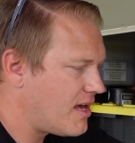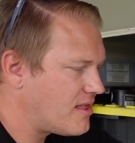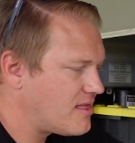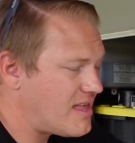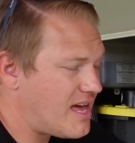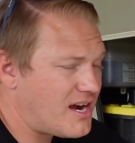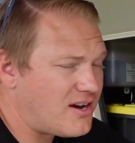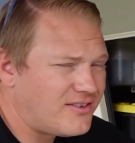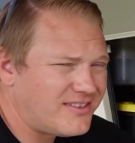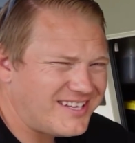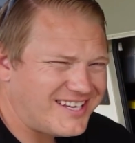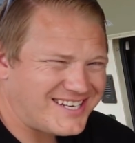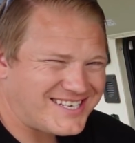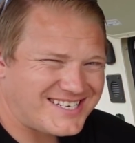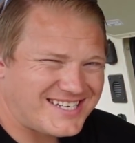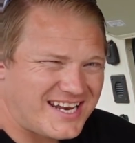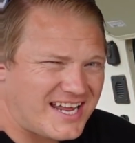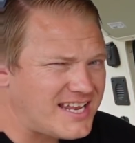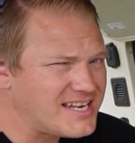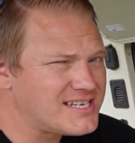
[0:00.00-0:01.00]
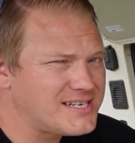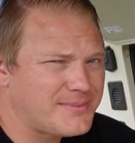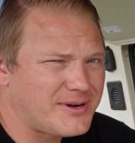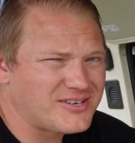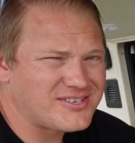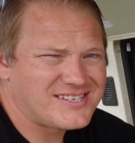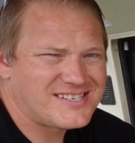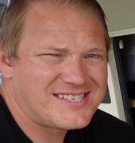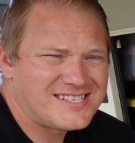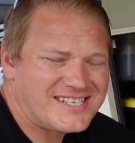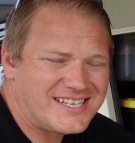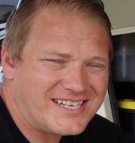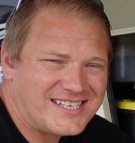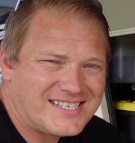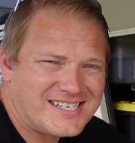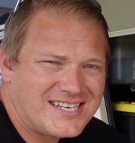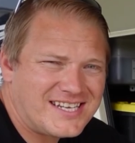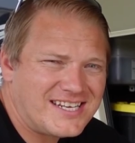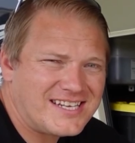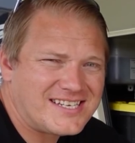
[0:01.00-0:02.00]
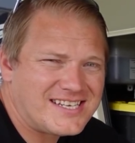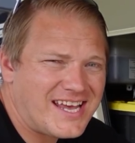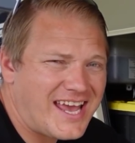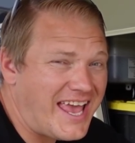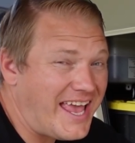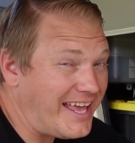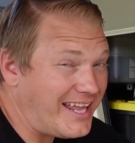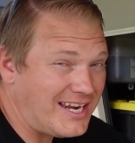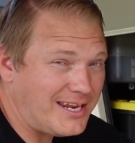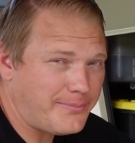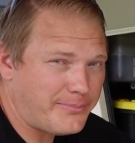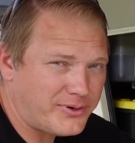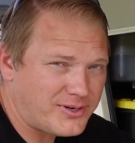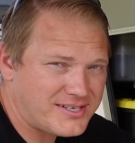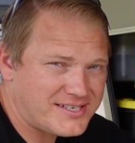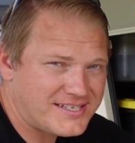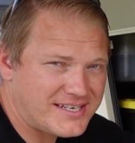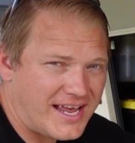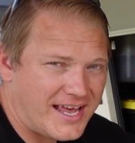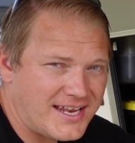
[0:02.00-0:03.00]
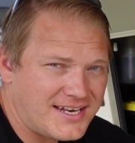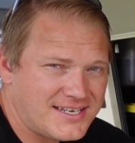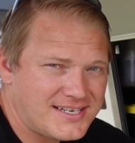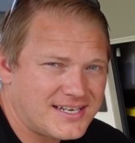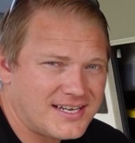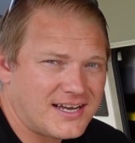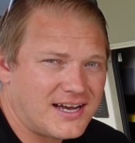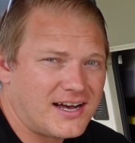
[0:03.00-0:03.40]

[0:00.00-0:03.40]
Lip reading: that only extends about 60 to 80%